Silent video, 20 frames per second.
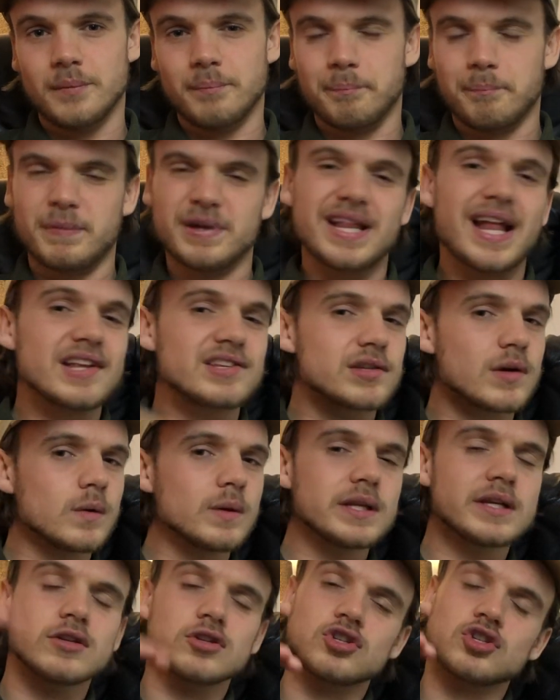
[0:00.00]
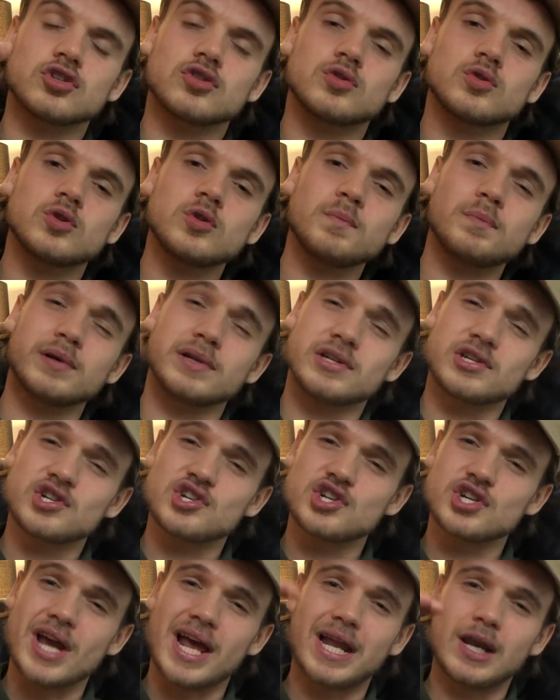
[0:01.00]
But that's only a stupid,
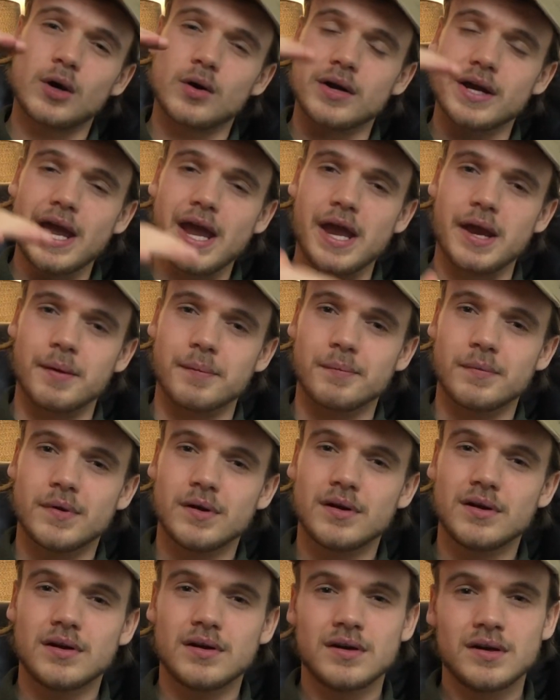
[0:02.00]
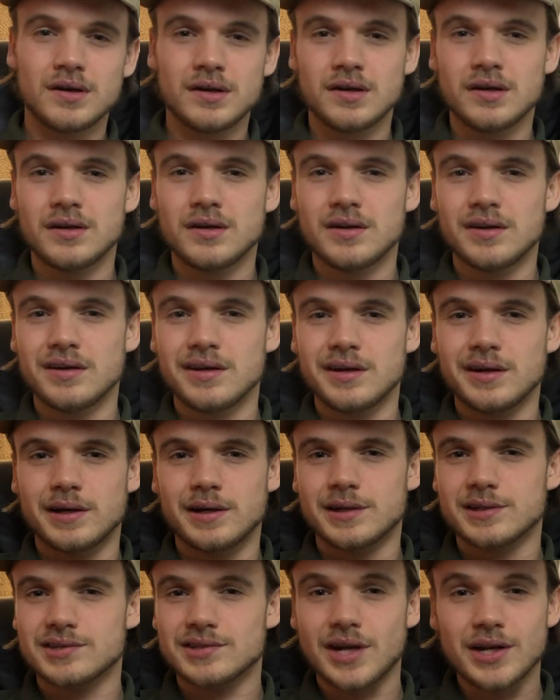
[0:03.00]
shallow game.
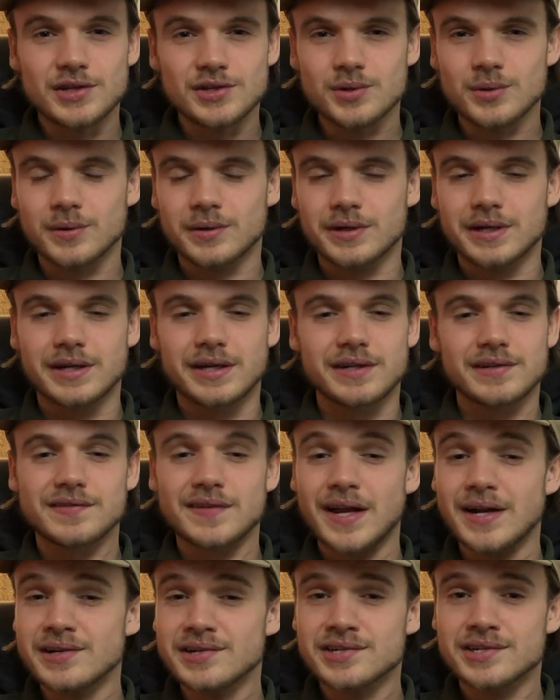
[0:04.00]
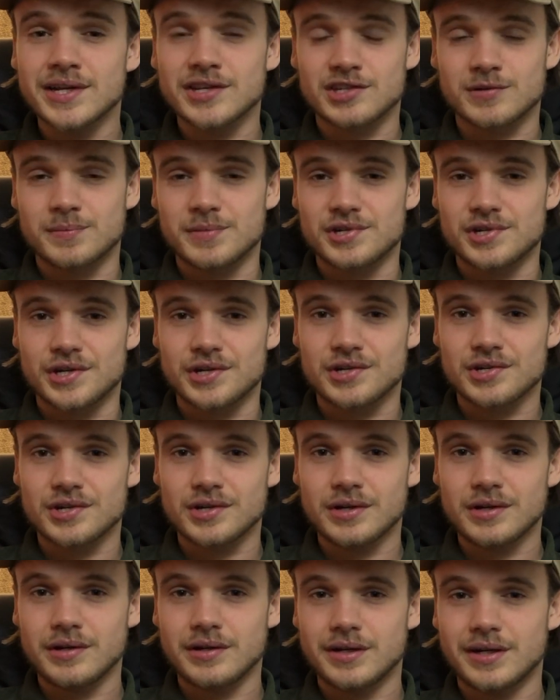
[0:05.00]
It's not your intention as a
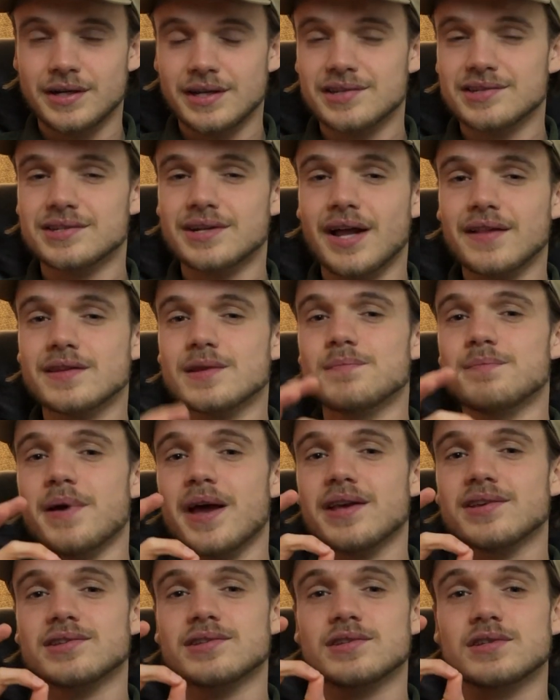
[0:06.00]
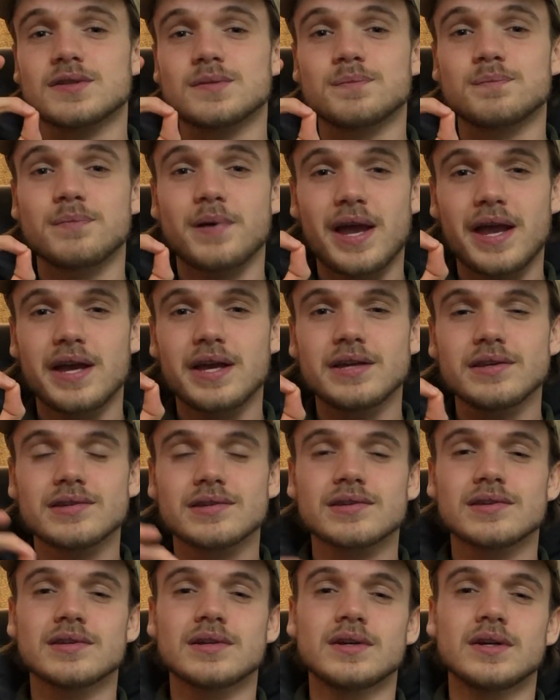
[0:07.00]
magician, and it's not the best
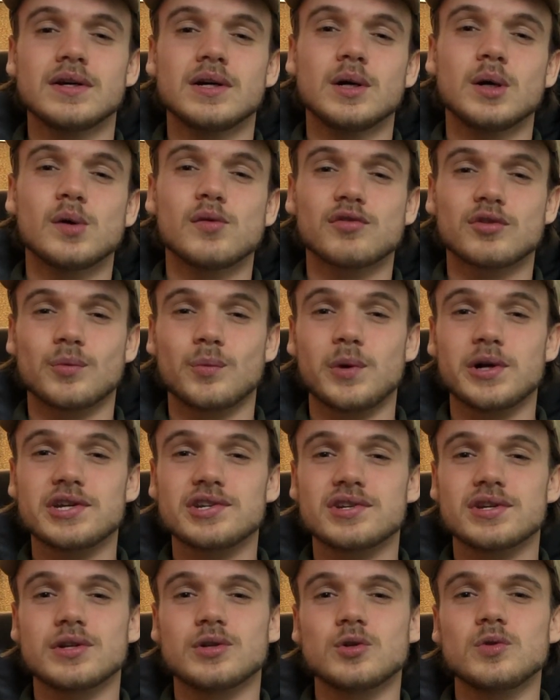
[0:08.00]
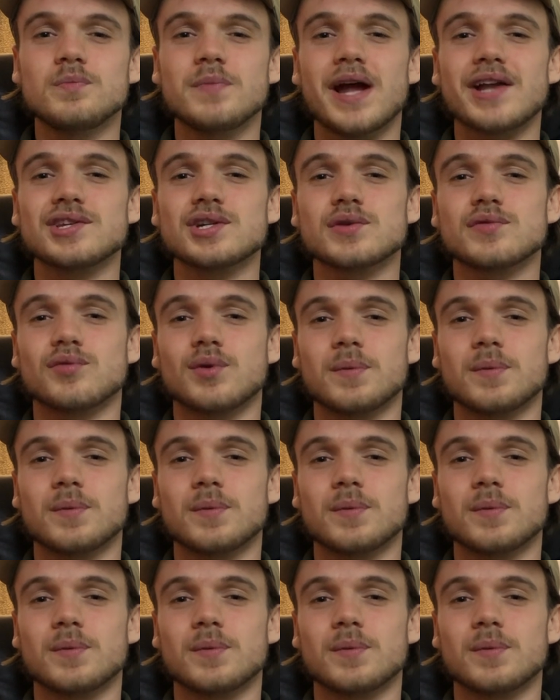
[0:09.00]
space from which to do magic for